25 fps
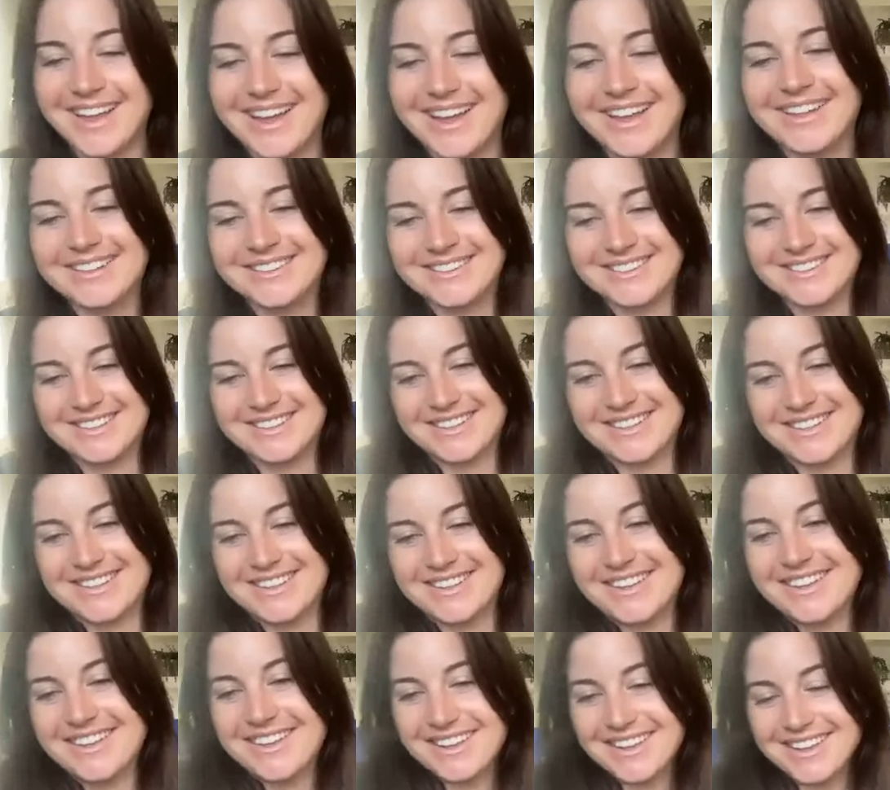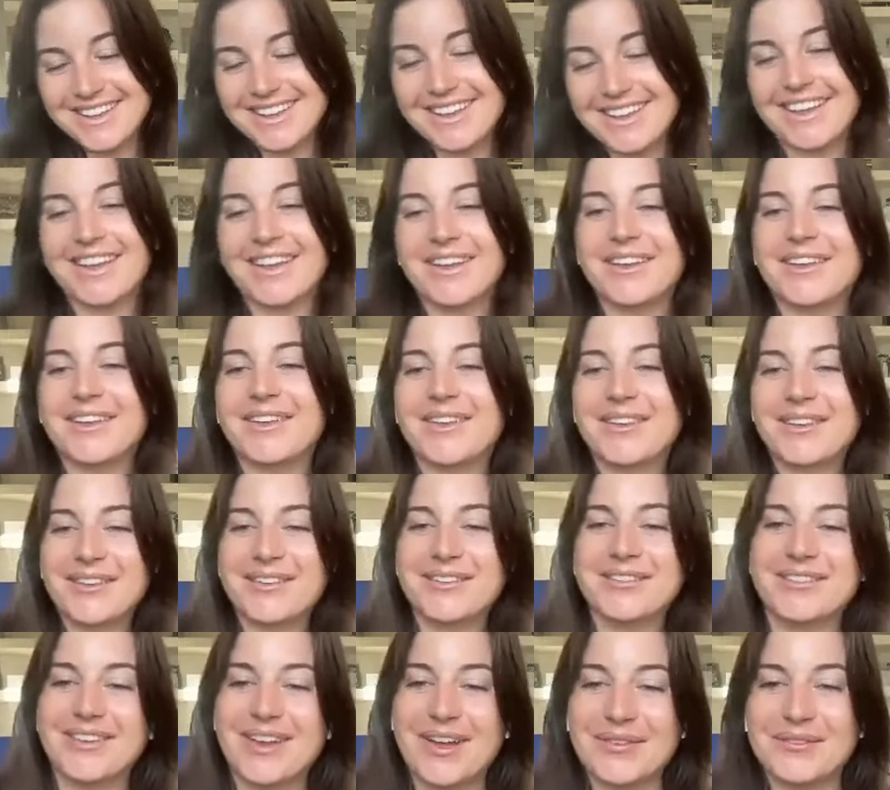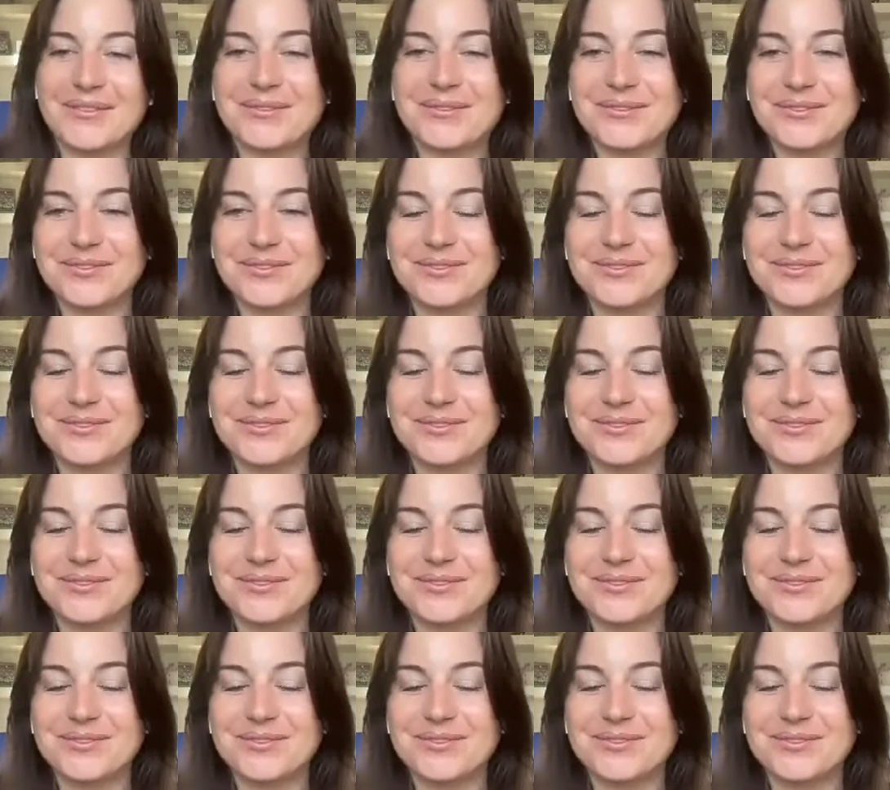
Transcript: Like, full stop. You care.